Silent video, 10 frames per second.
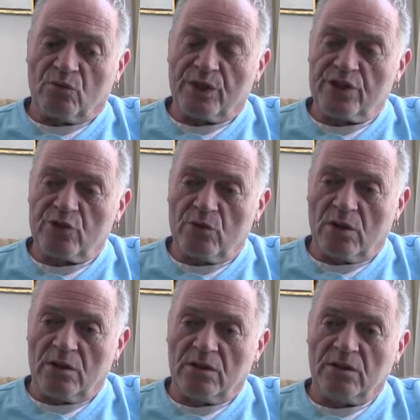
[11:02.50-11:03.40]

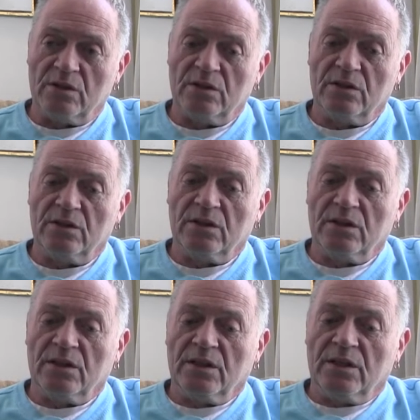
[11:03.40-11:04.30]
ritual,
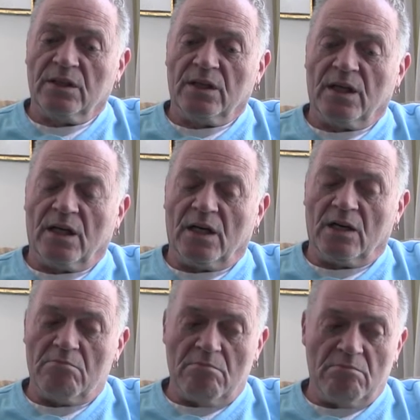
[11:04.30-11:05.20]

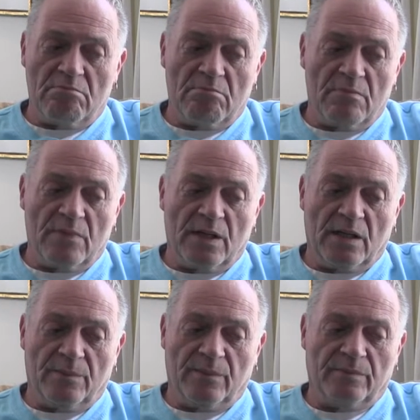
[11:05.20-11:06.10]
um,
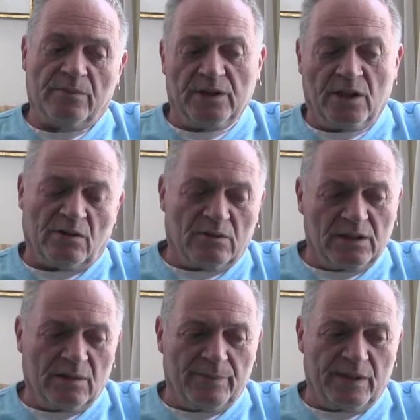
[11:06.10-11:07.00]
you know, a
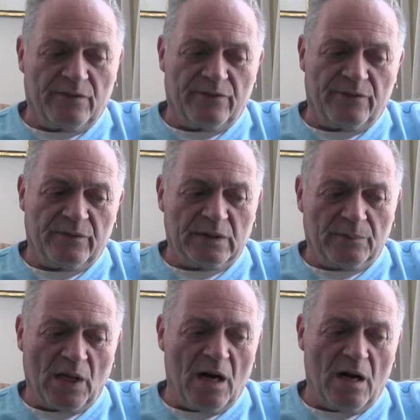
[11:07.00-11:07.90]
little bit of
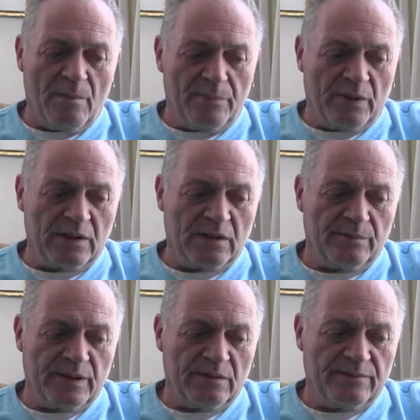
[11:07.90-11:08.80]
pomp, a little
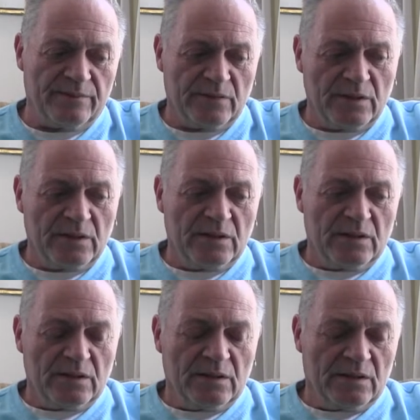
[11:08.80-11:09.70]
bit of
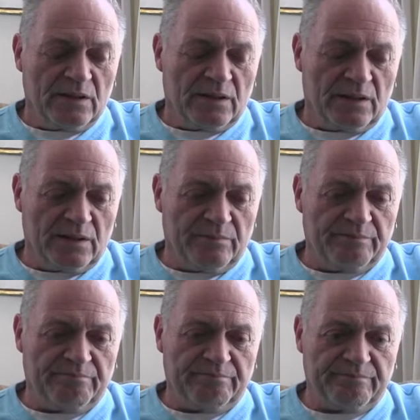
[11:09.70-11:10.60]

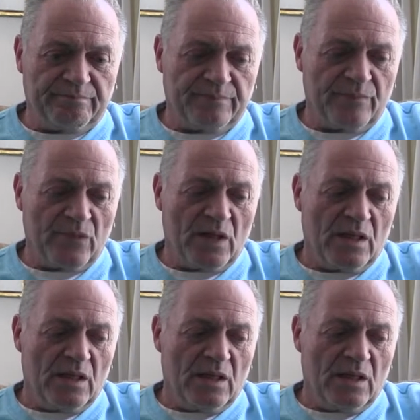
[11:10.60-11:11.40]
uh,